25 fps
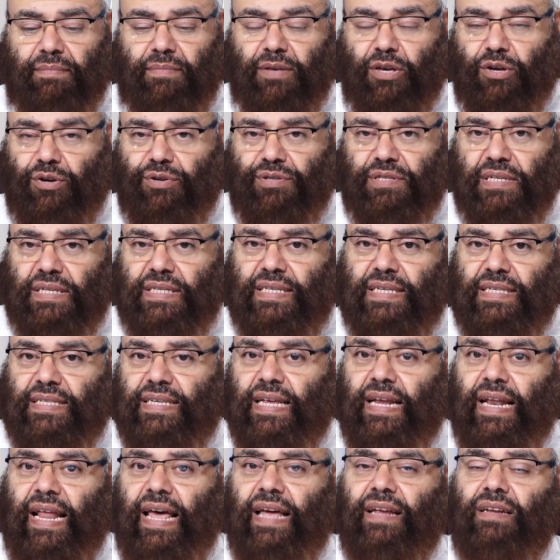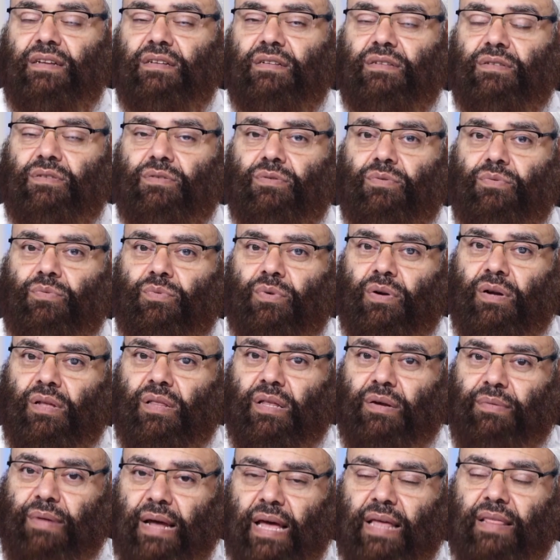because this is a land where
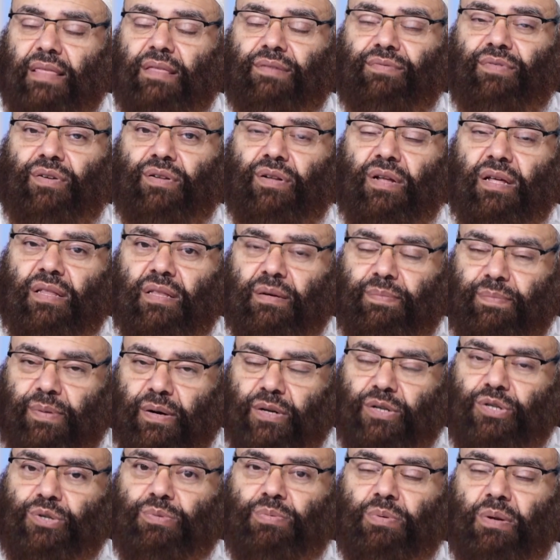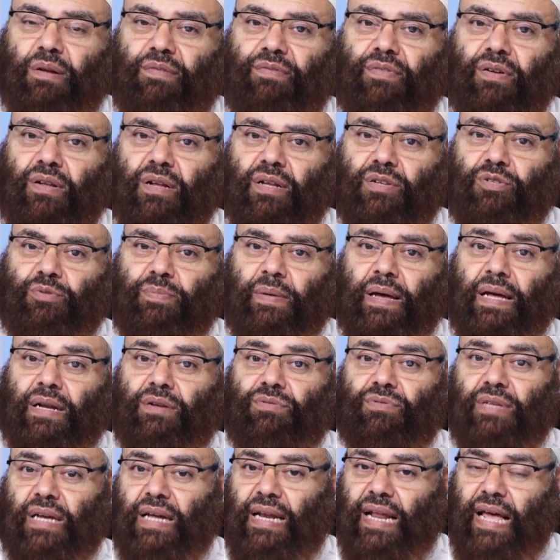the wrath of Allah, the punishment of Allah subhanahu
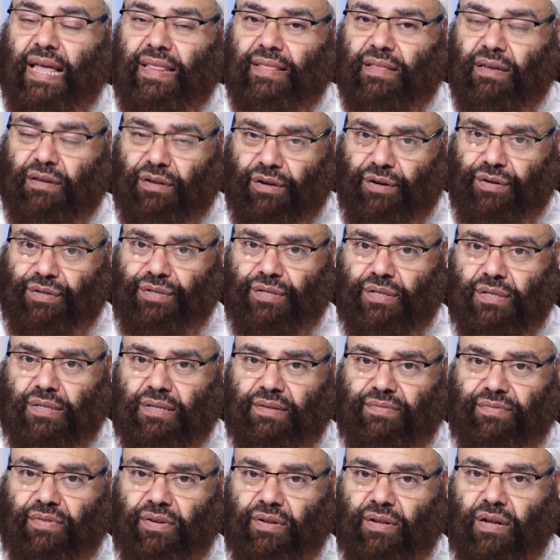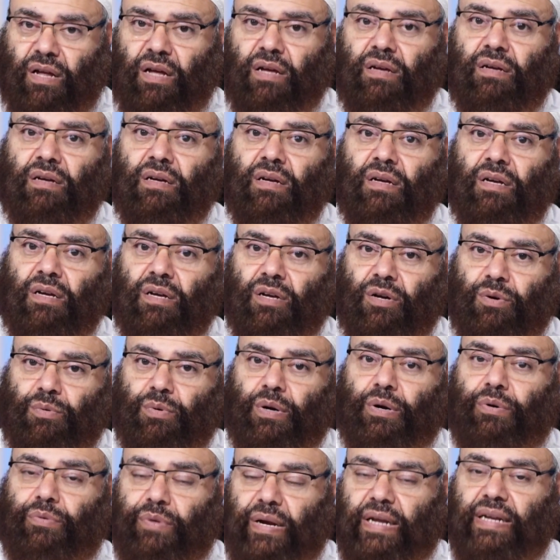wa ta'ala, and the curses of Allah
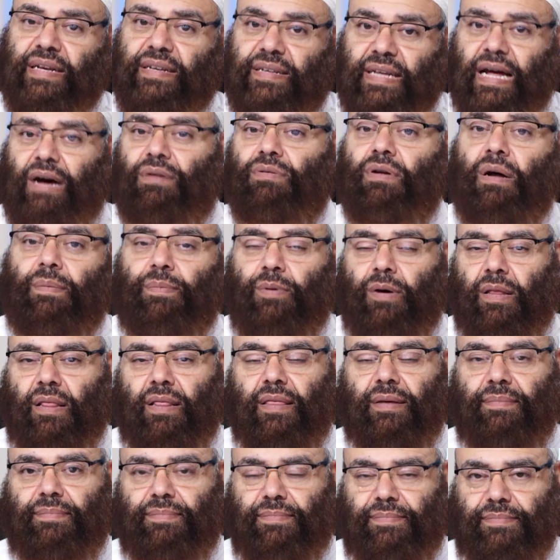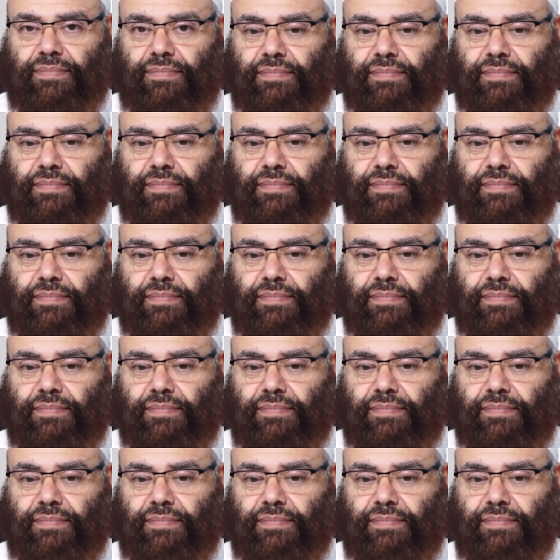will rain down upon them.